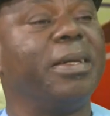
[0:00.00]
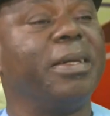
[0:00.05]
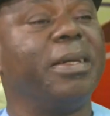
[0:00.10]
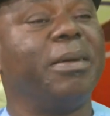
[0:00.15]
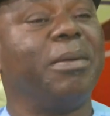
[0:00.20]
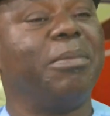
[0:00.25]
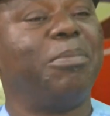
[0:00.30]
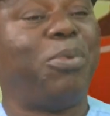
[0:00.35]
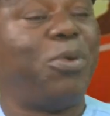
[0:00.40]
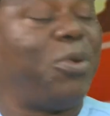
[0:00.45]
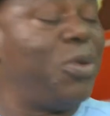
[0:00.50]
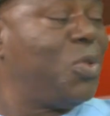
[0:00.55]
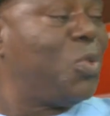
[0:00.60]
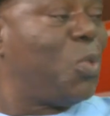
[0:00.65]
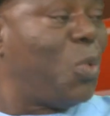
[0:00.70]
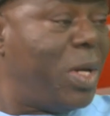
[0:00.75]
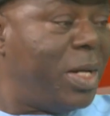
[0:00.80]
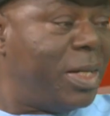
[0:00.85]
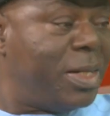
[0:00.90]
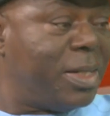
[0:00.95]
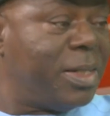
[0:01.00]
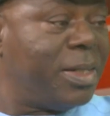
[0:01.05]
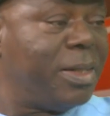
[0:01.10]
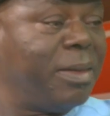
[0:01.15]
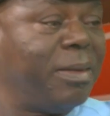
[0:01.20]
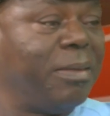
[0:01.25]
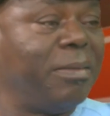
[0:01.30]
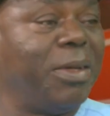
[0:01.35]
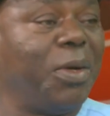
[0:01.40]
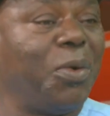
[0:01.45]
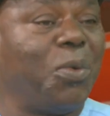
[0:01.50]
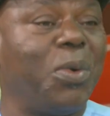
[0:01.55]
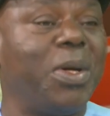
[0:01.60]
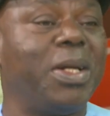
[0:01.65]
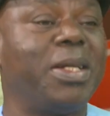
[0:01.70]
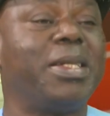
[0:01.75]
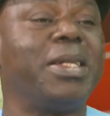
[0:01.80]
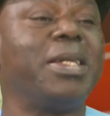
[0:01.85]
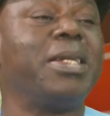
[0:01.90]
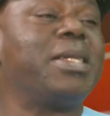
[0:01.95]
both ways, the
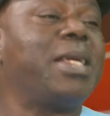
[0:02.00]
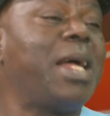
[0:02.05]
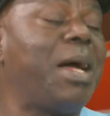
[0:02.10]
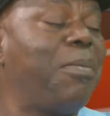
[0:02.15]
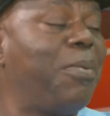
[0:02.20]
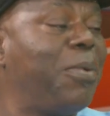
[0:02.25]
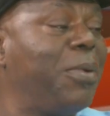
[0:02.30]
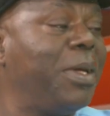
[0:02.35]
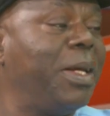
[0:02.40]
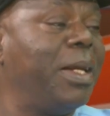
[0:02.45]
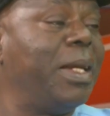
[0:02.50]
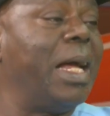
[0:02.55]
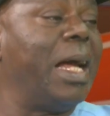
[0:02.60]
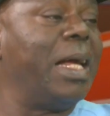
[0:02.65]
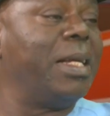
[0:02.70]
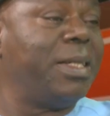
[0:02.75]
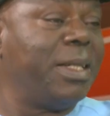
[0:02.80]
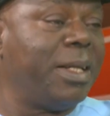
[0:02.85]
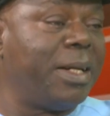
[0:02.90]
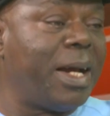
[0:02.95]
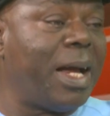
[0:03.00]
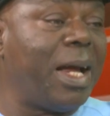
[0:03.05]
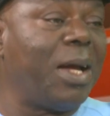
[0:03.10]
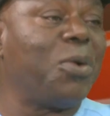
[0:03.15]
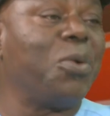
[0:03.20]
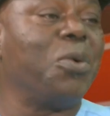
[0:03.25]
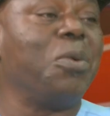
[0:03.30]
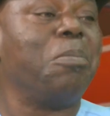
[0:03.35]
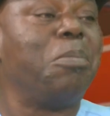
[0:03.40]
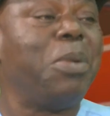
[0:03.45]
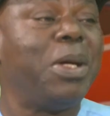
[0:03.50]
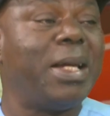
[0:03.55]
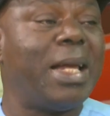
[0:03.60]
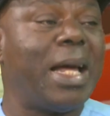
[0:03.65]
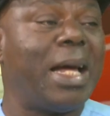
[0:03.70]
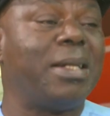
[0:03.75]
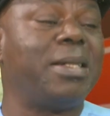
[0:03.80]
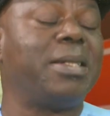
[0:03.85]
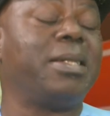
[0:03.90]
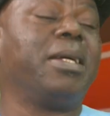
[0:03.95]
way things happen in Nigeria, it could be
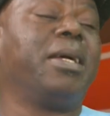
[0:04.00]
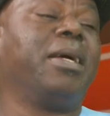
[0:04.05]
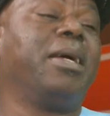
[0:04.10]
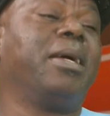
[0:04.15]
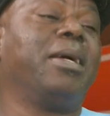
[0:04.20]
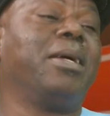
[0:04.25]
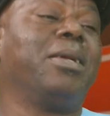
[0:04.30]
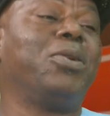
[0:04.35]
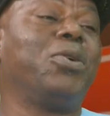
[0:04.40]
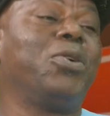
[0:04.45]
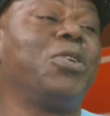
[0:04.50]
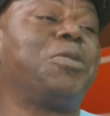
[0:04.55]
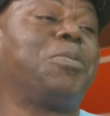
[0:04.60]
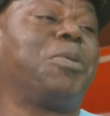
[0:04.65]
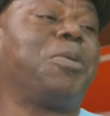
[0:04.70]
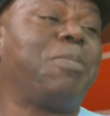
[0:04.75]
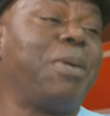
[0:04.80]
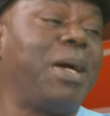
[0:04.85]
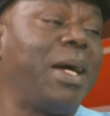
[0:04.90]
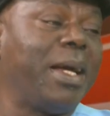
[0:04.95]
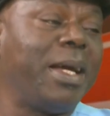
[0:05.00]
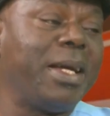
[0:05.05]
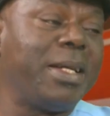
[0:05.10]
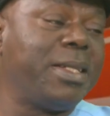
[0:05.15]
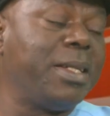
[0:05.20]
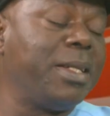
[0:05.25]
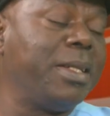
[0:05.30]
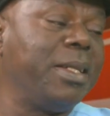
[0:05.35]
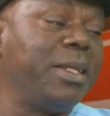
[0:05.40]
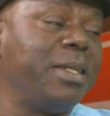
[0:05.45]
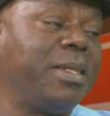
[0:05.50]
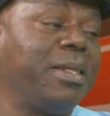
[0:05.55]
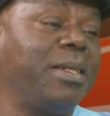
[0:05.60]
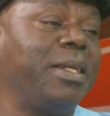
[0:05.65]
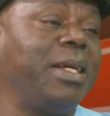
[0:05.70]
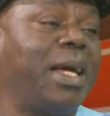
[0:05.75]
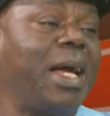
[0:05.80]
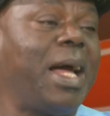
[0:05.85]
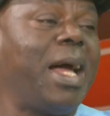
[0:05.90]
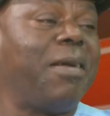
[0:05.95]
that those propagating it,
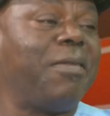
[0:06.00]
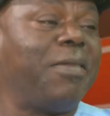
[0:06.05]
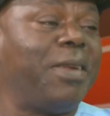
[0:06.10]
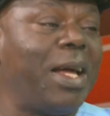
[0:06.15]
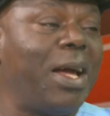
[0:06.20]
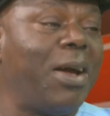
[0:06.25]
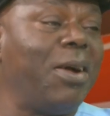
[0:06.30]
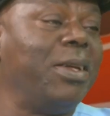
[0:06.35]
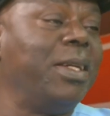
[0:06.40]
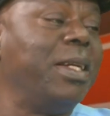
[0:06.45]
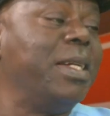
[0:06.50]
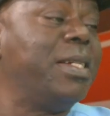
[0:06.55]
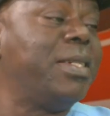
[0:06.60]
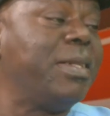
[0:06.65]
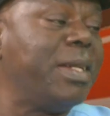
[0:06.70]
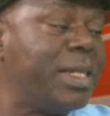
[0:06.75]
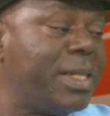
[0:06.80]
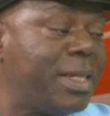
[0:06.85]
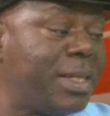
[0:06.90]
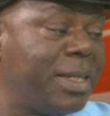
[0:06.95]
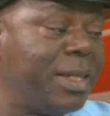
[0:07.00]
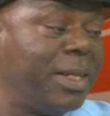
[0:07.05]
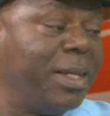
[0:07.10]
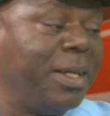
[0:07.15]
they have their own interests,